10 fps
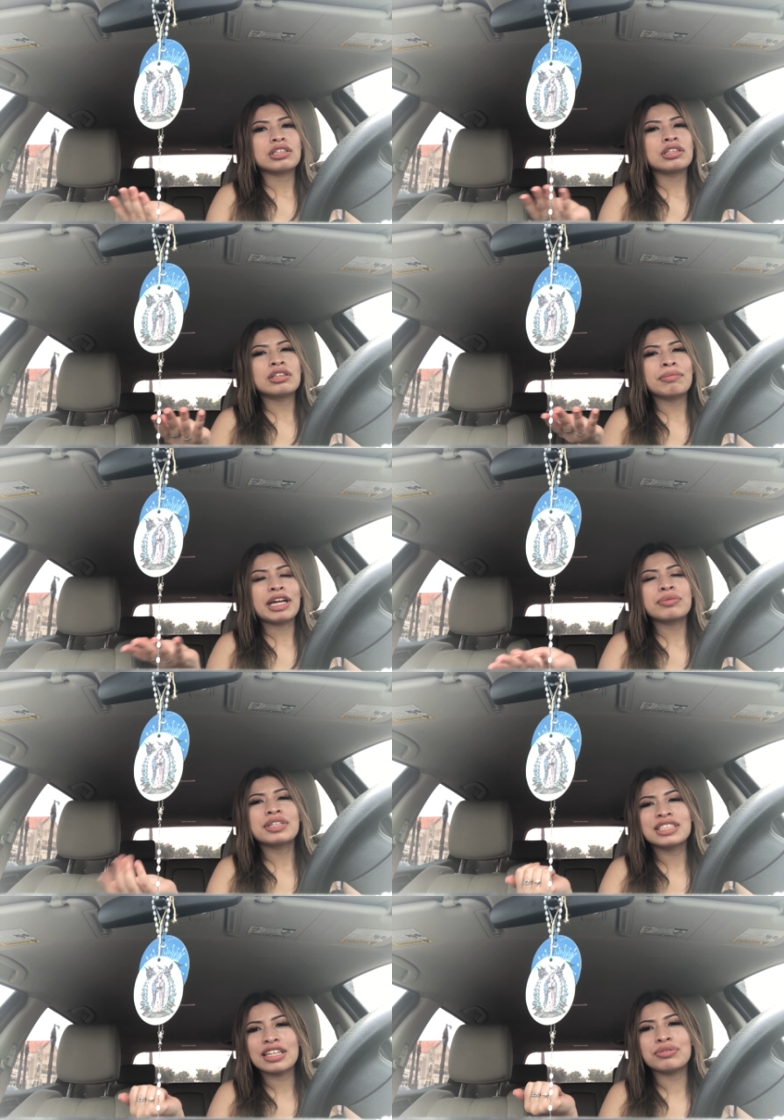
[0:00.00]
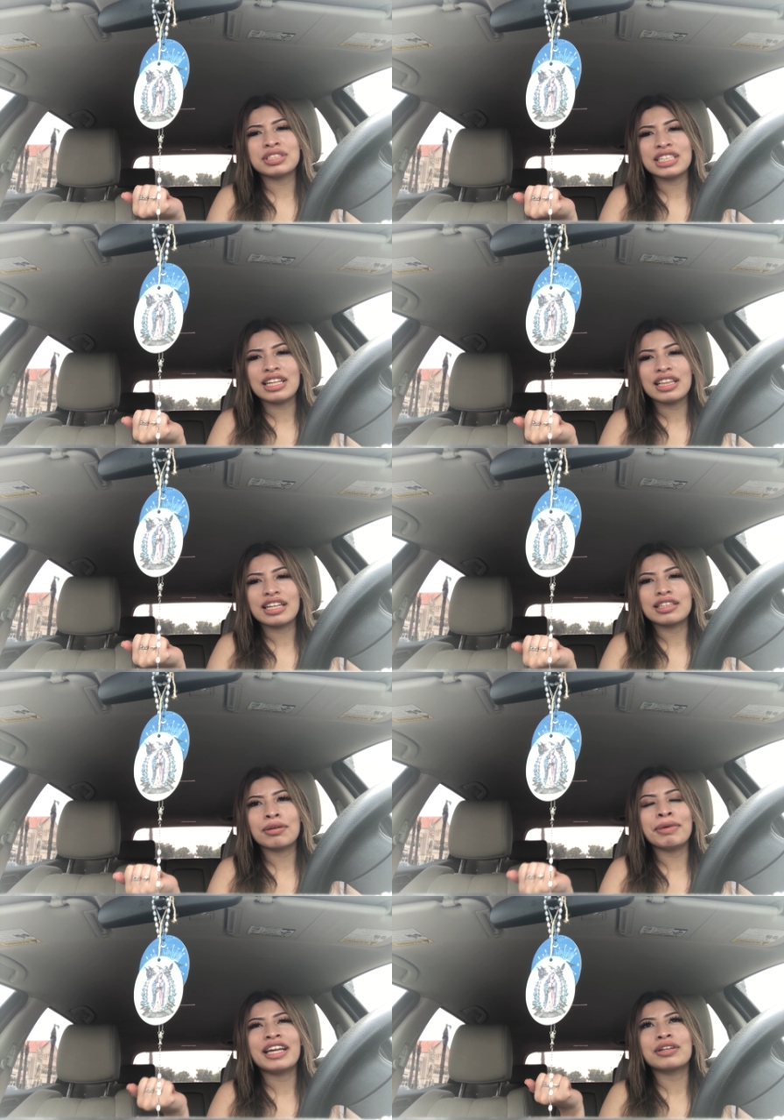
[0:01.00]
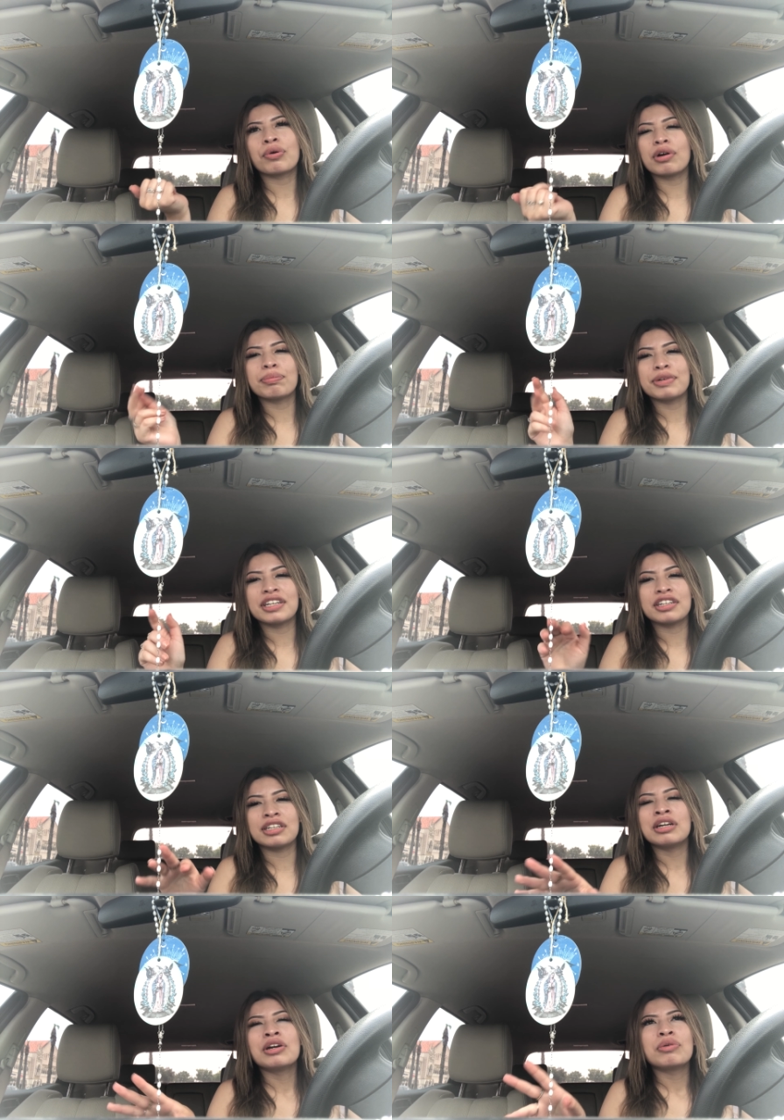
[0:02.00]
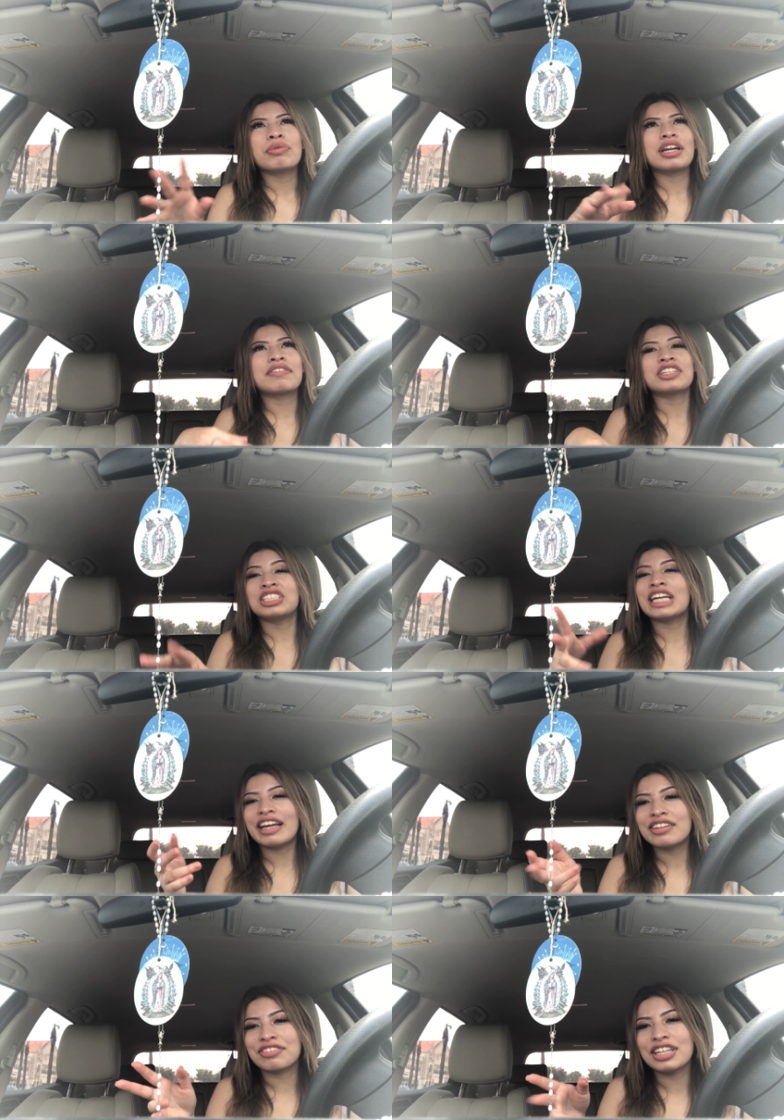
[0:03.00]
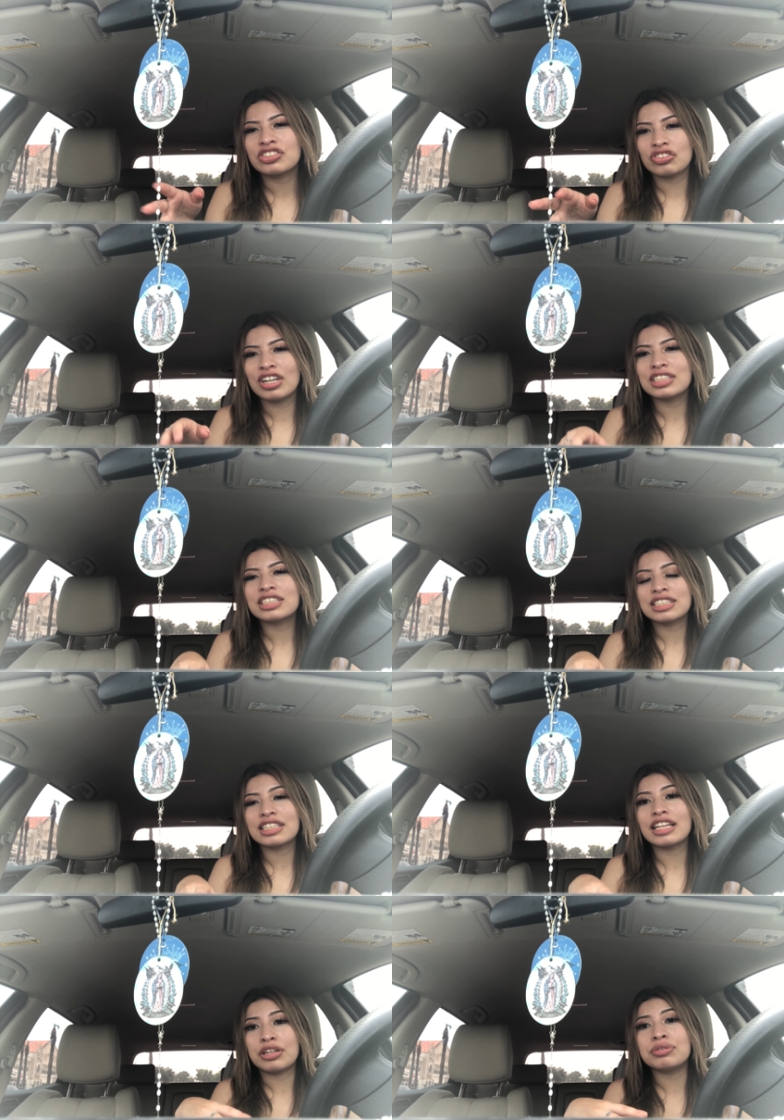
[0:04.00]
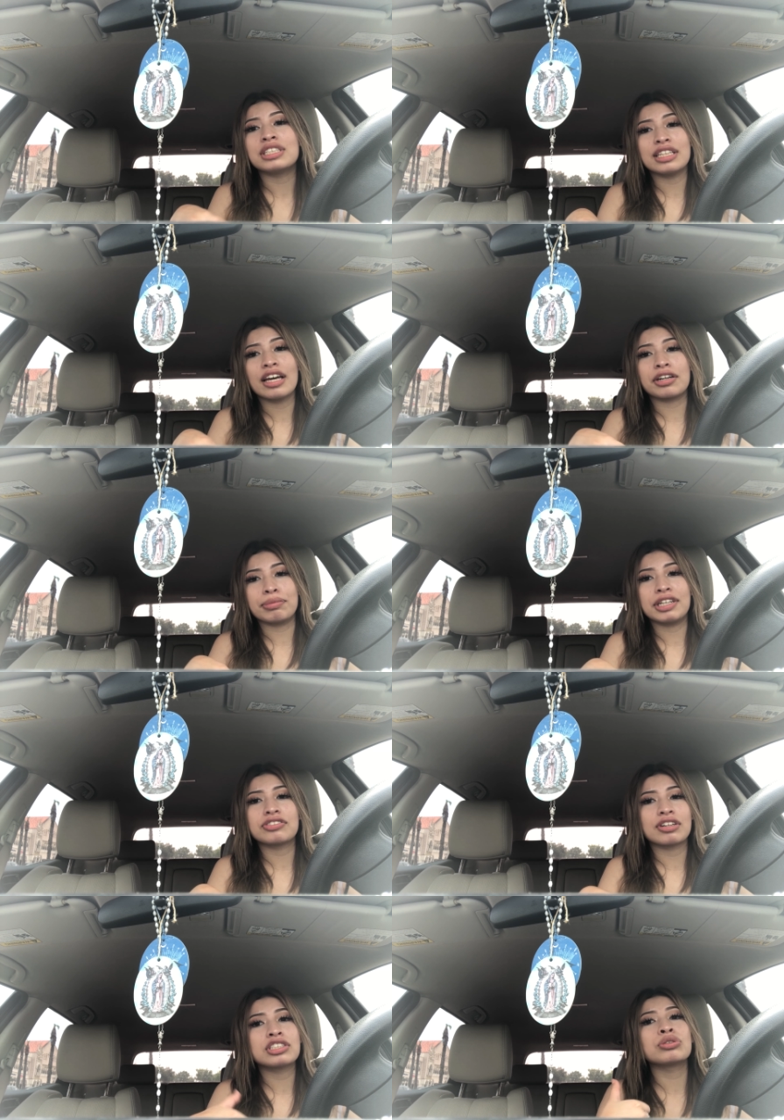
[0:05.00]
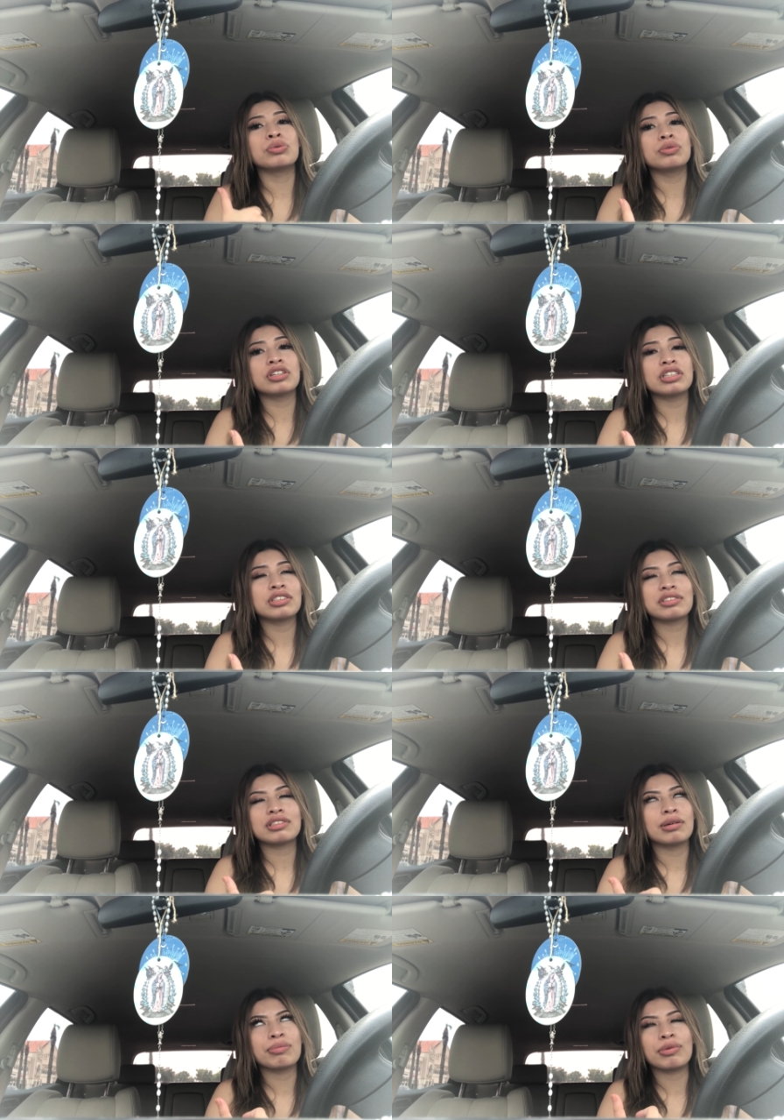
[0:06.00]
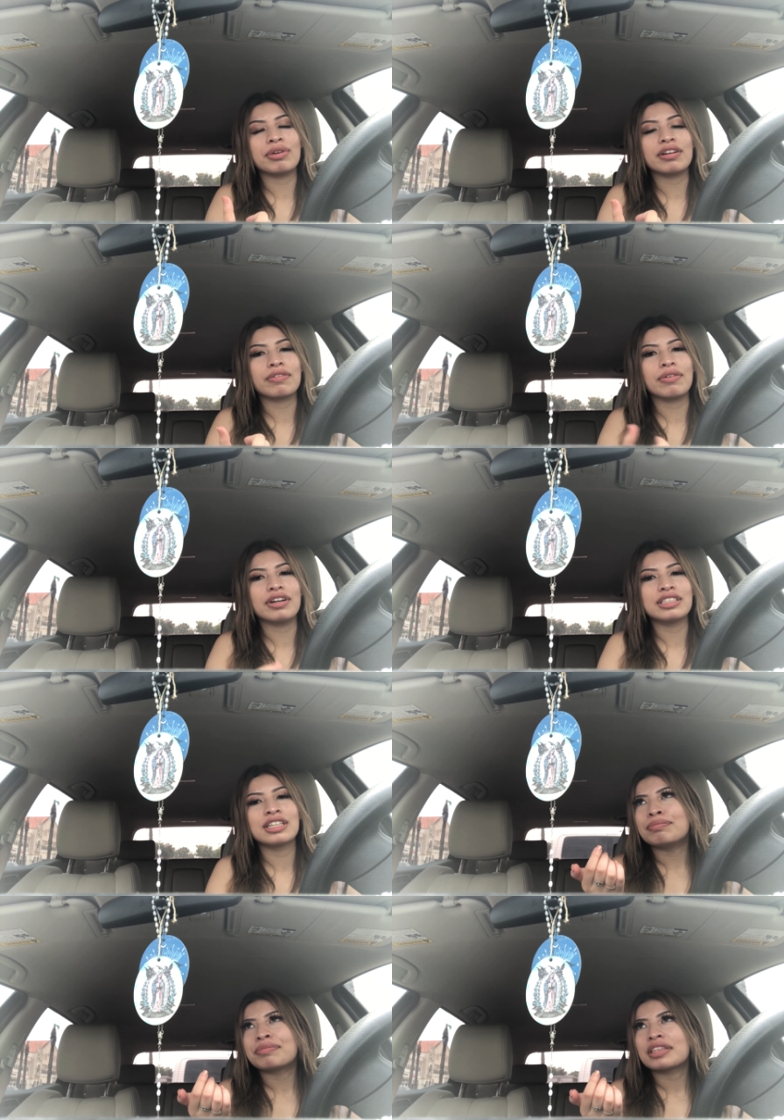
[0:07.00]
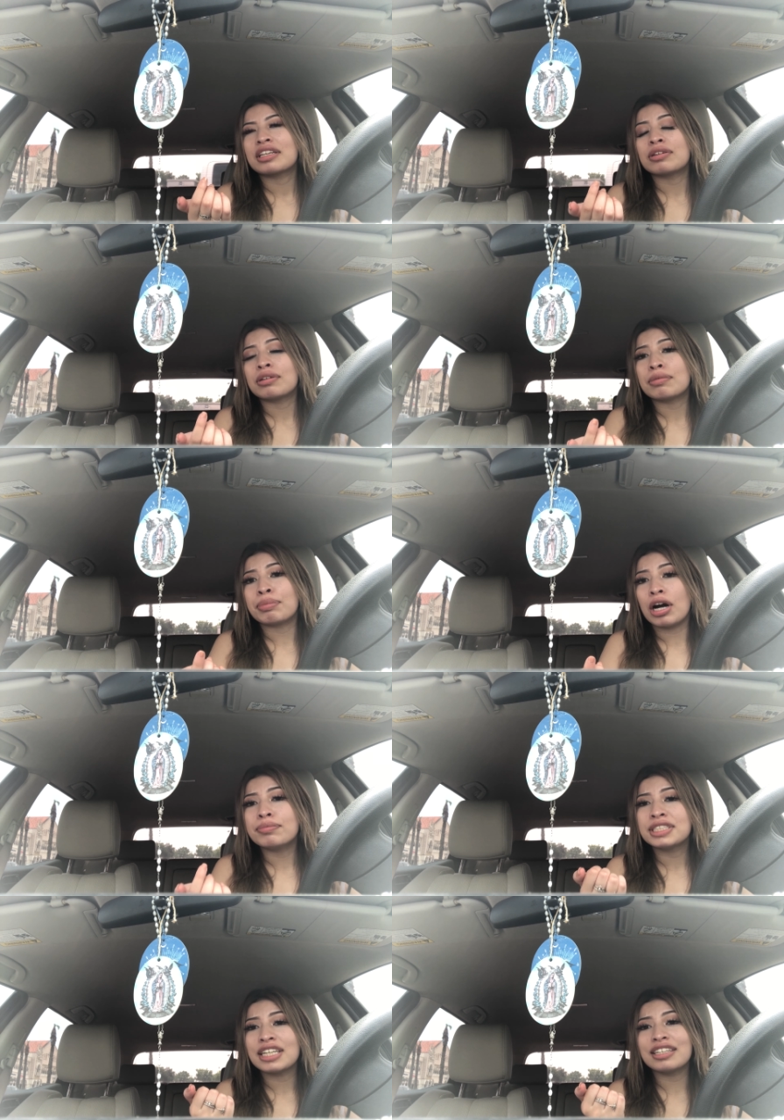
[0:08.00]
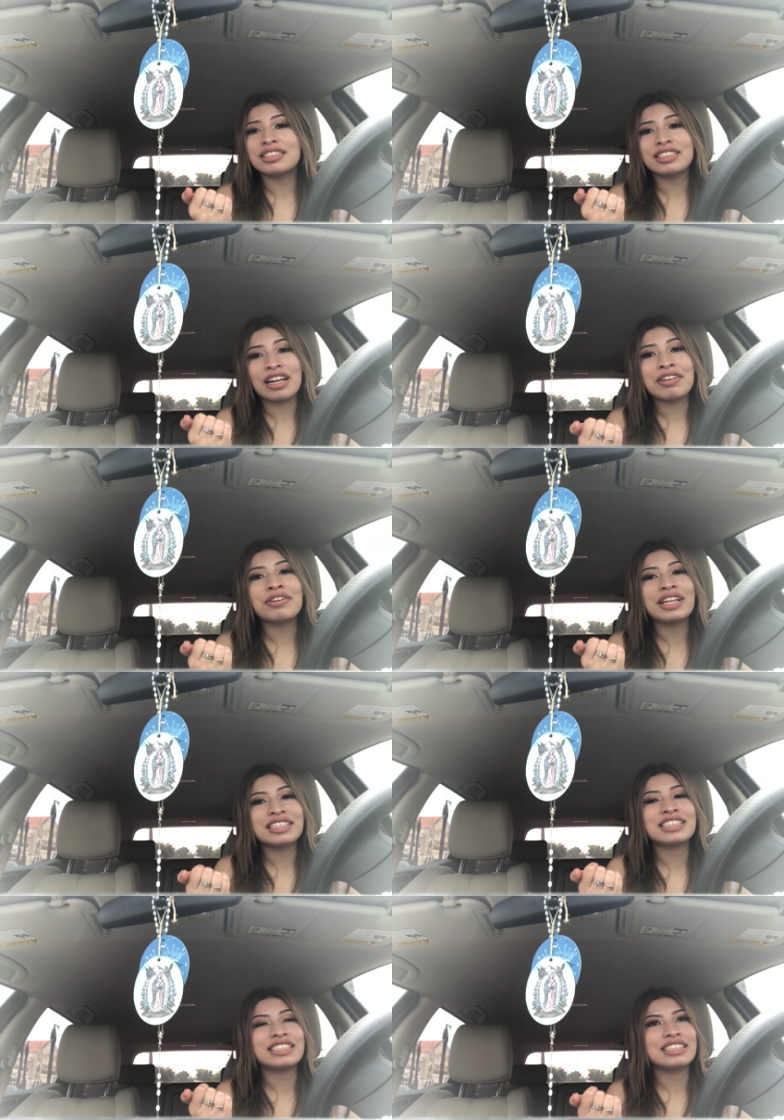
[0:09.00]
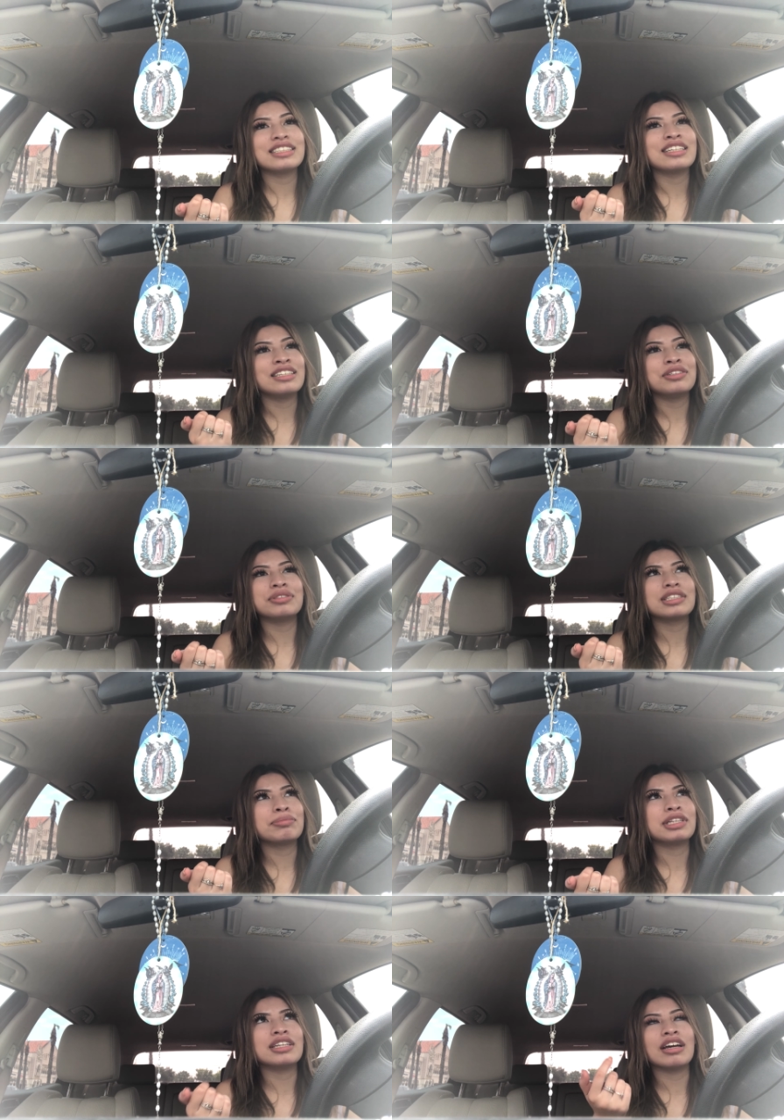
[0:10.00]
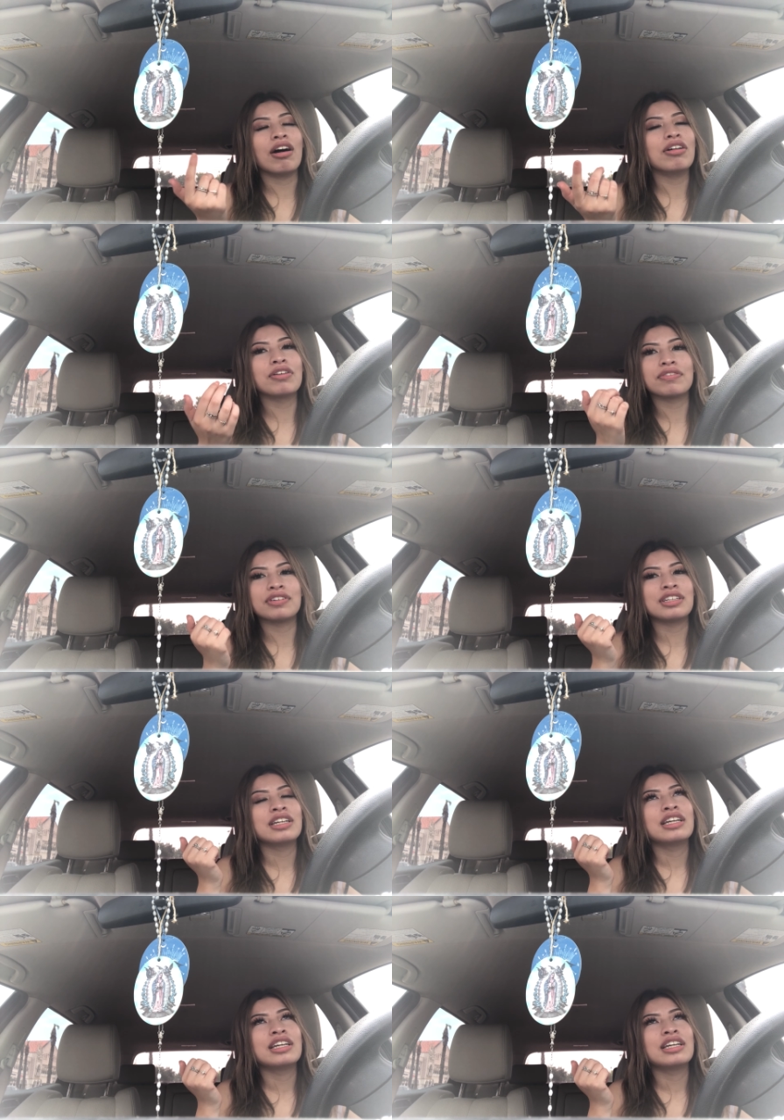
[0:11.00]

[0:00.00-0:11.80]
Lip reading: ones that you see, like the main corporate or whatever chain restaurants that you see that are restaurants. Hooters, number 1, of course. Bombshells, y'all know that shit in Houston be all over.